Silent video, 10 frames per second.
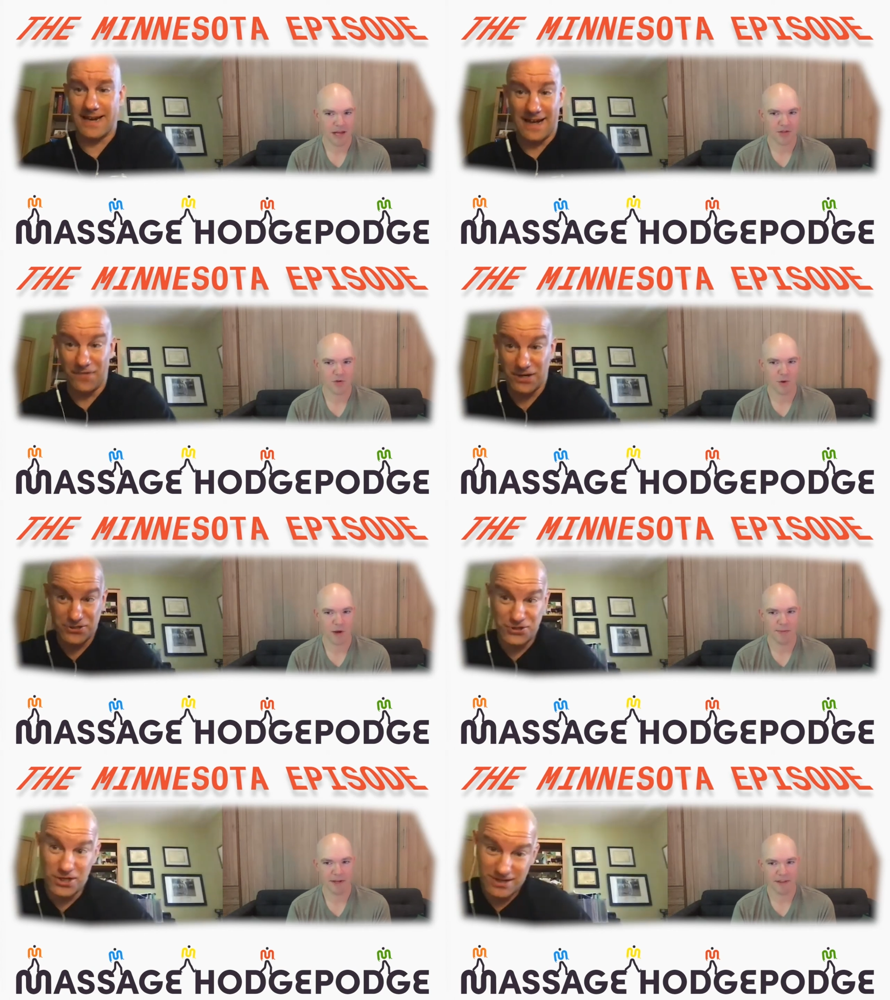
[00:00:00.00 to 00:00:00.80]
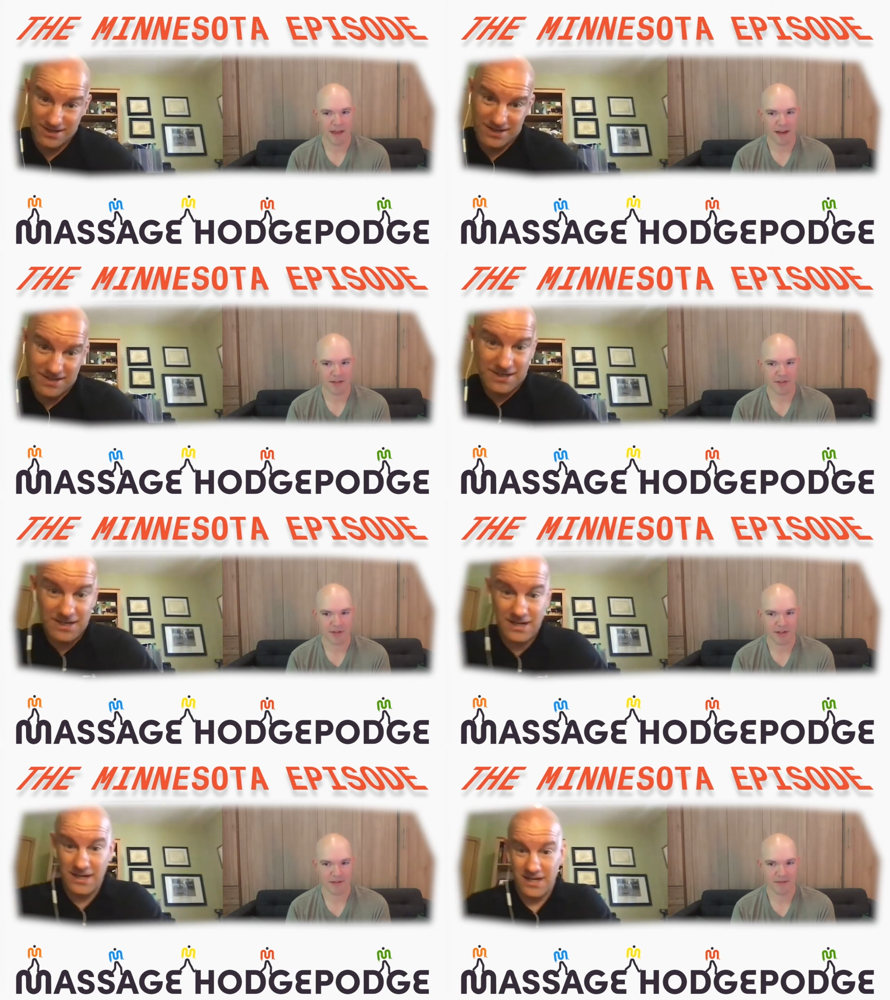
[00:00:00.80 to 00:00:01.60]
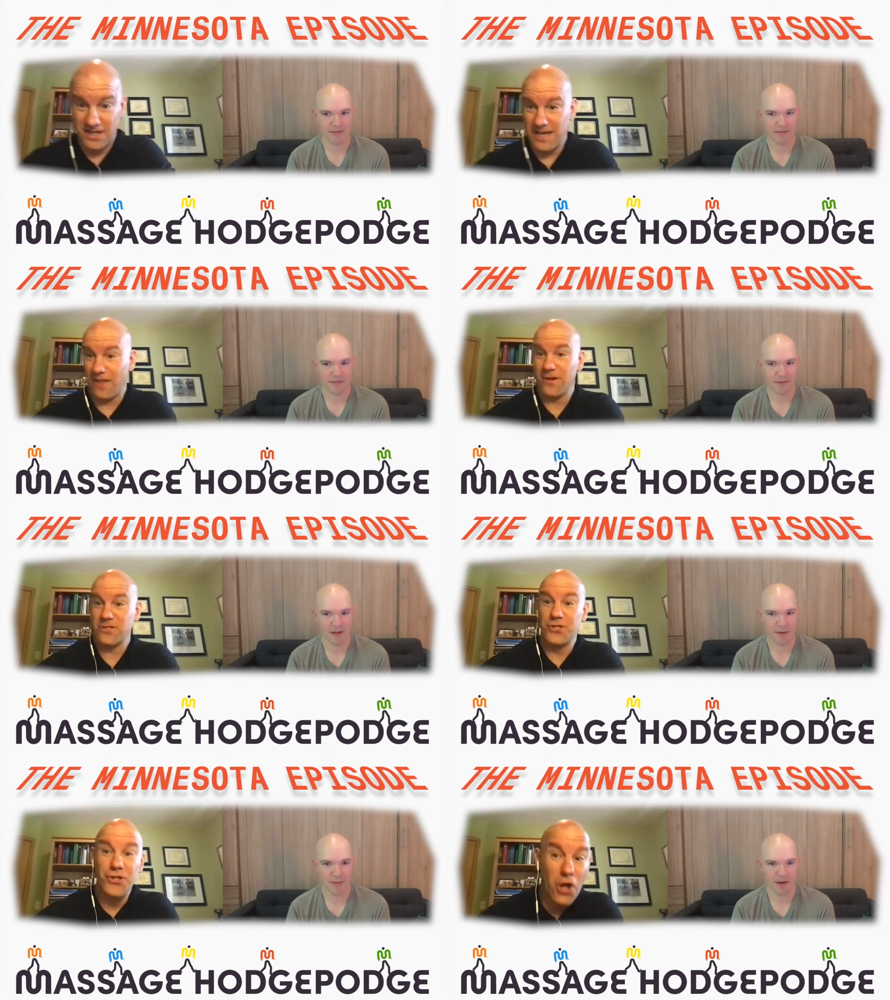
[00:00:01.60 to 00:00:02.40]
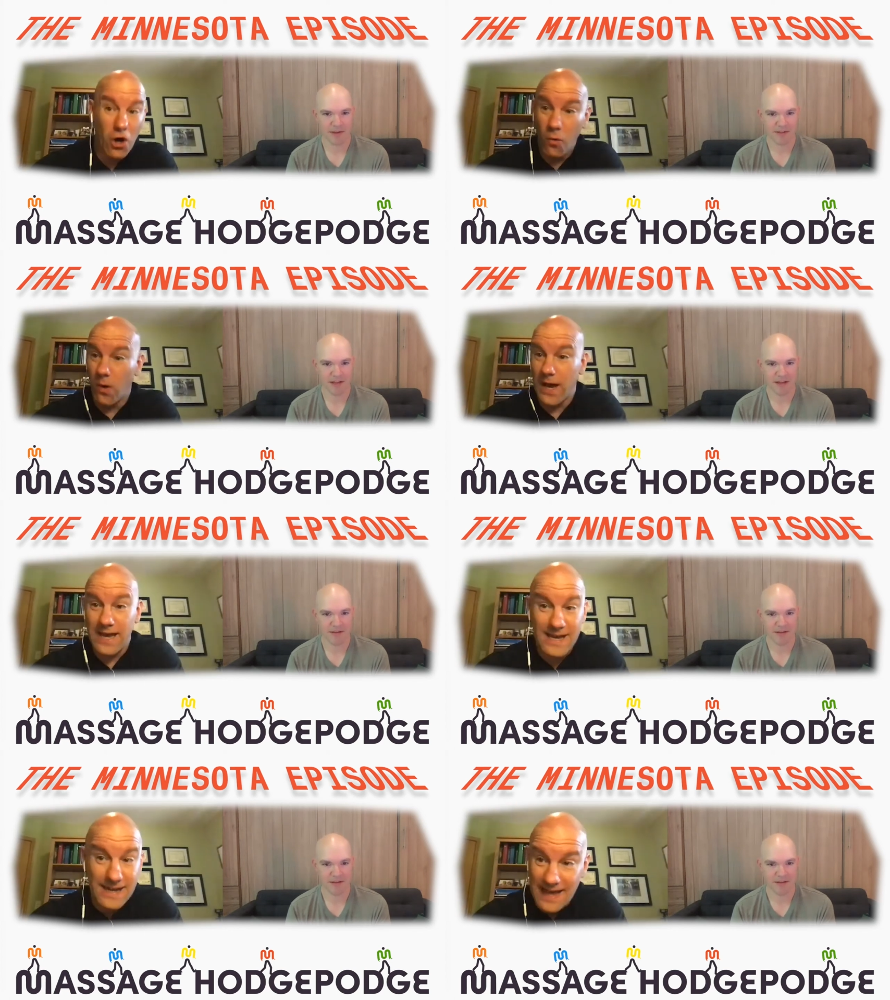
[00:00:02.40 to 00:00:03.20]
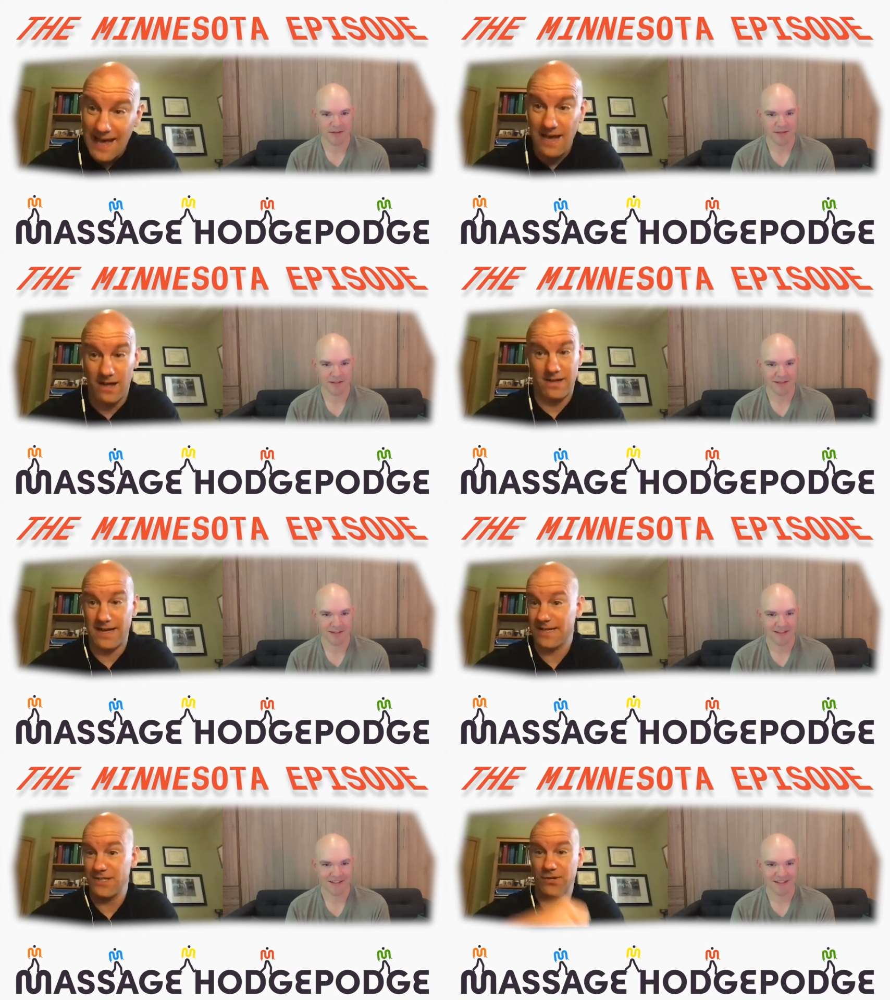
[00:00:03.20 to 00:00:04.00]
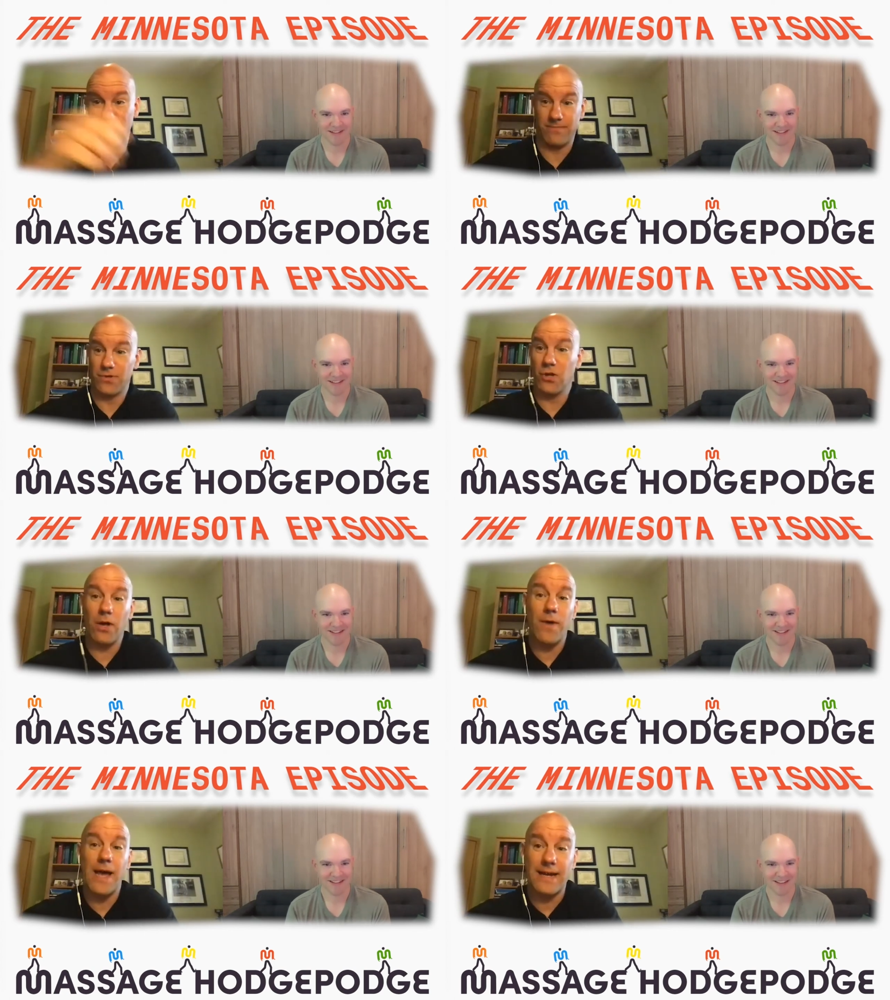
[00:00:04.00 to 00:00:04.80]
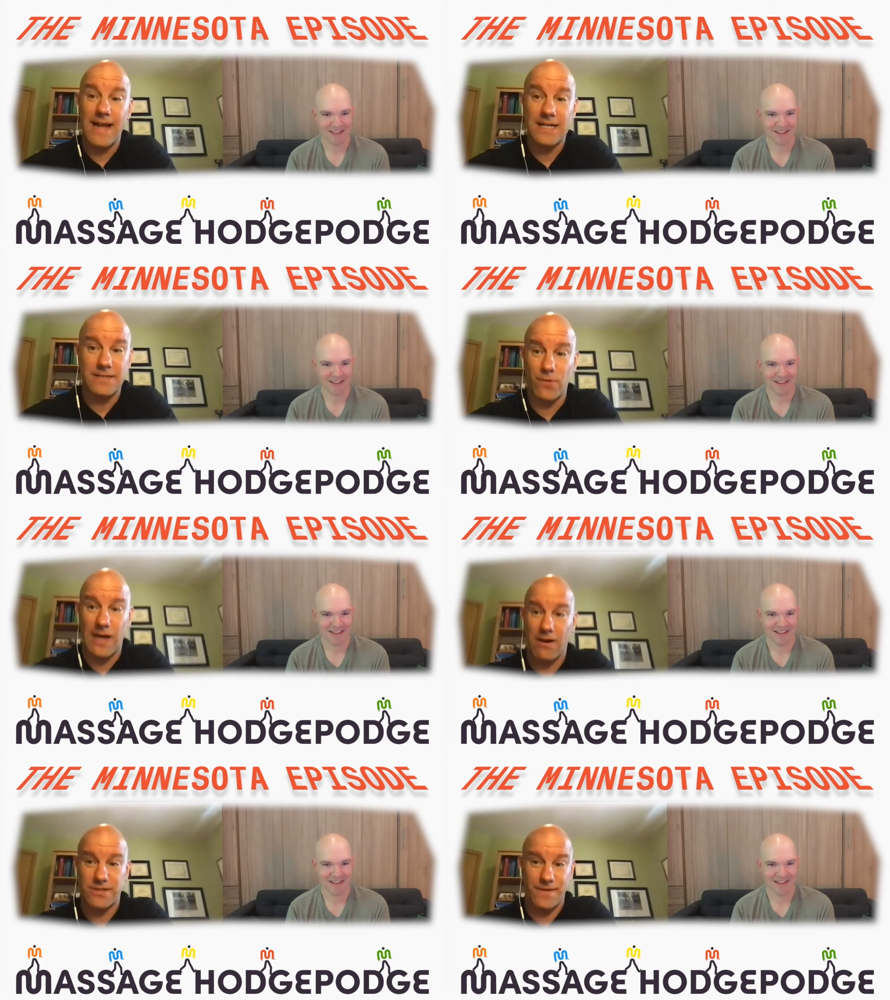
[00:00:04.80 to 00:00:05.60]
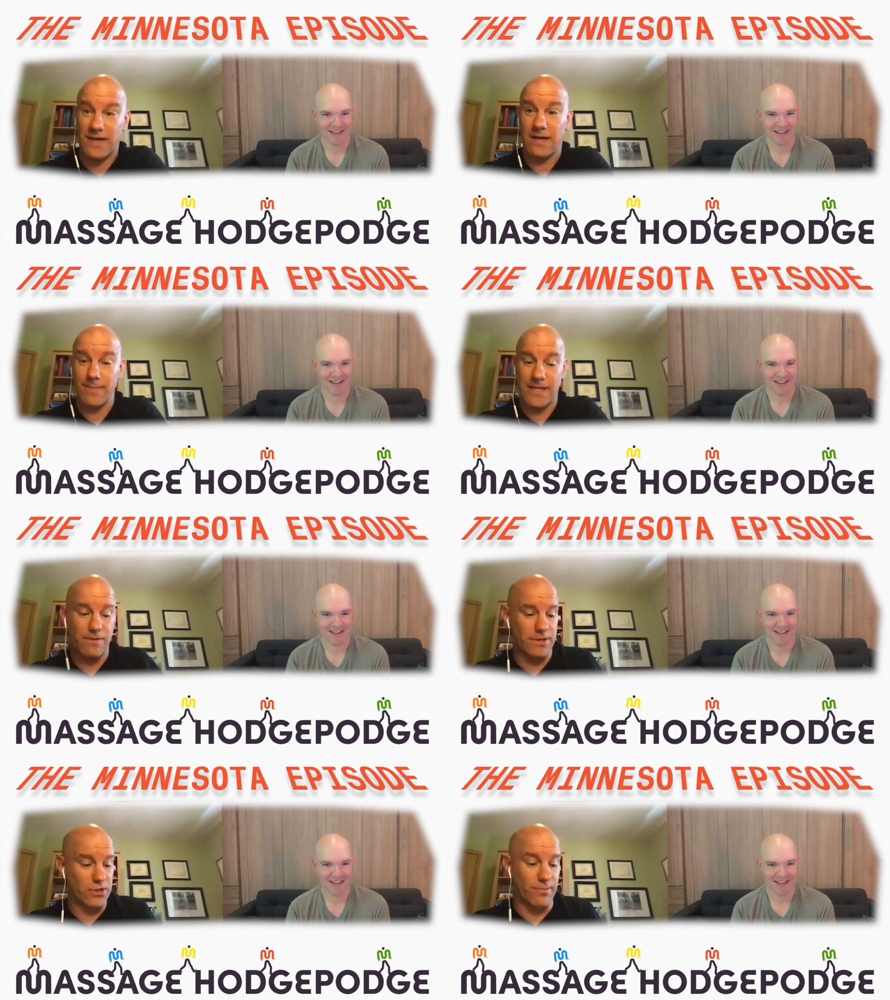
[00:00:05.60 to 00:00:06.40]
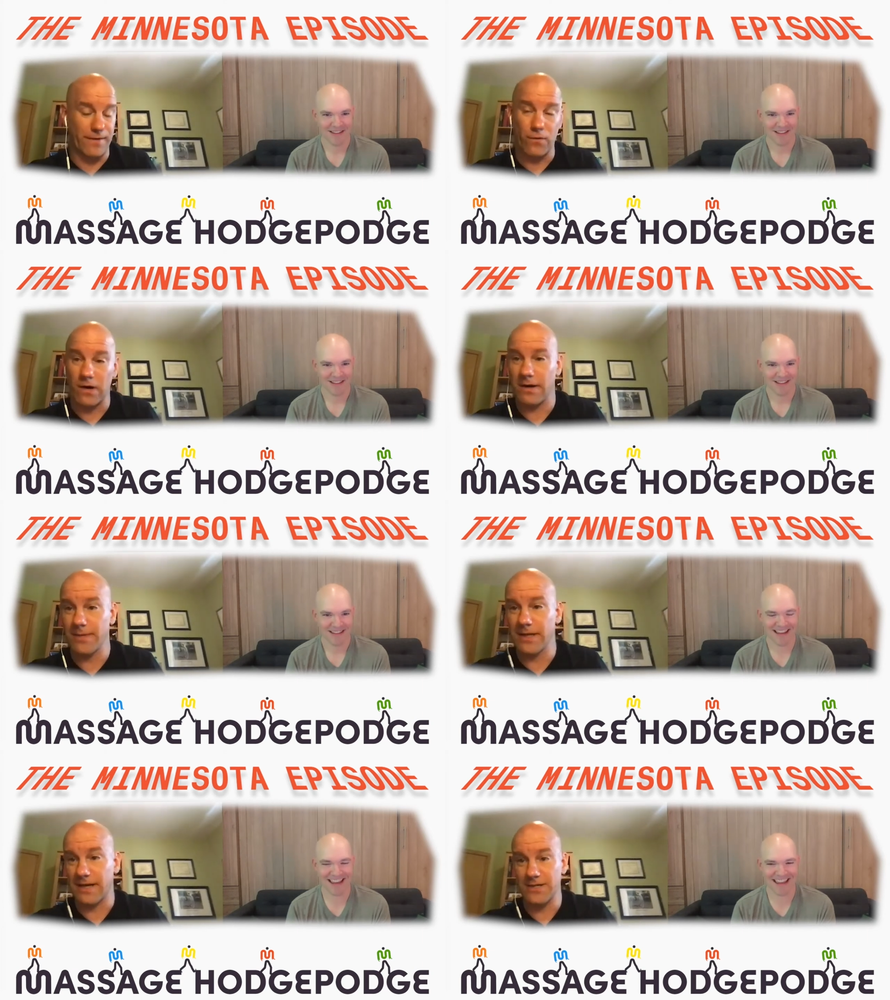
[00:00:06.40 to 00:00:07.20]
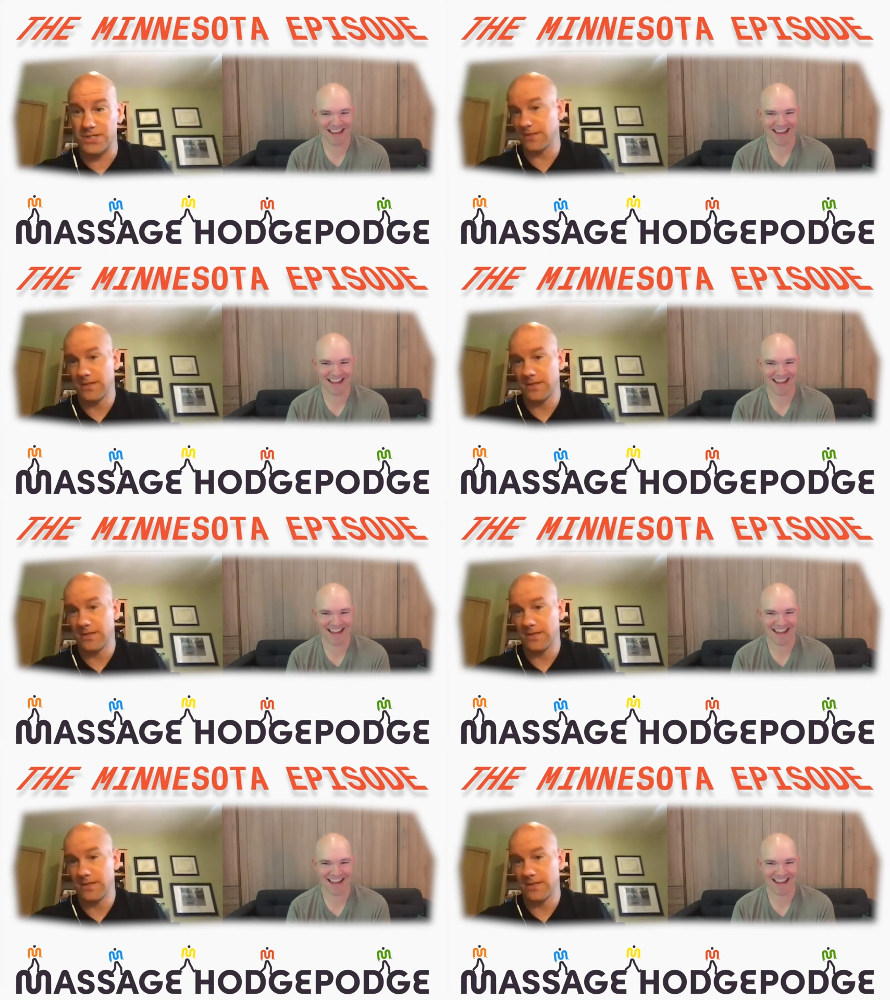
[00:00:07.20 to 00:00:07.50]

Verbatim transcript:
Speaker 1: I do quite a bit of that actually. Yeah, there's no way in hell I could do it. The only way I can knock someone out is if I hit him in the head with a two by four. I mean, like I just